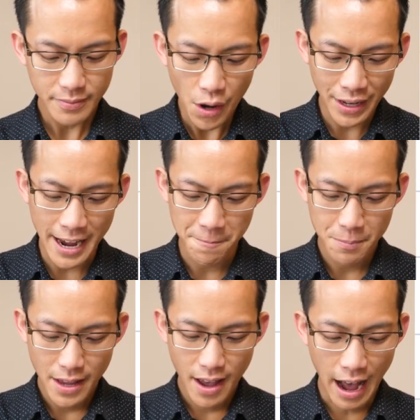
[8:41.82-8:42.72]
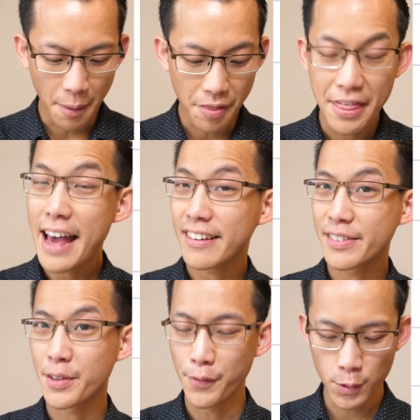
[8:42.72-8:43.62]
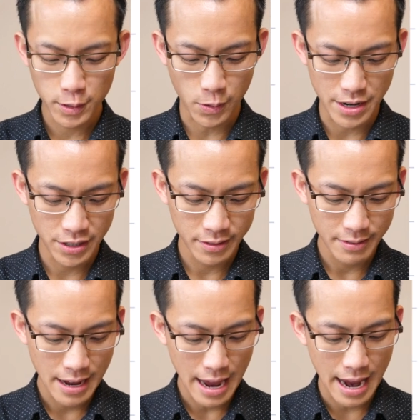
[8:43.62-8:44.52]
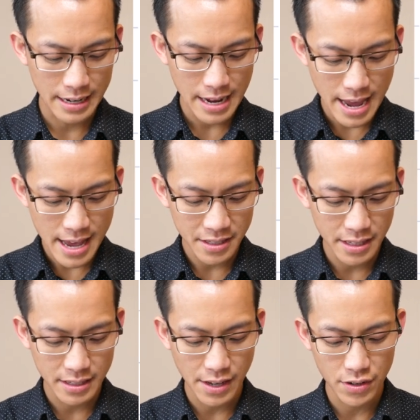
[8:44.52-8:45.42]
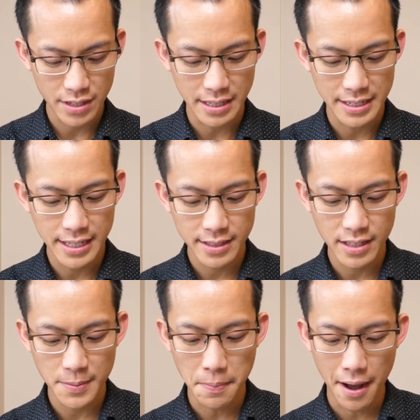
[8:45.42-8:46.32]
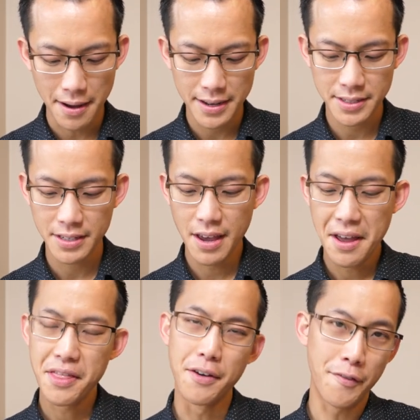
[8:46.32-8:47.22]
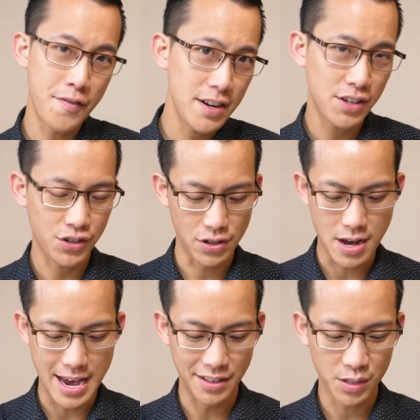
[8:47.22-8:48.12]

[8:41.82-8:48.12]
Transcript: Okay, uh, that is the force equation, and x is given as the distance past the finish line.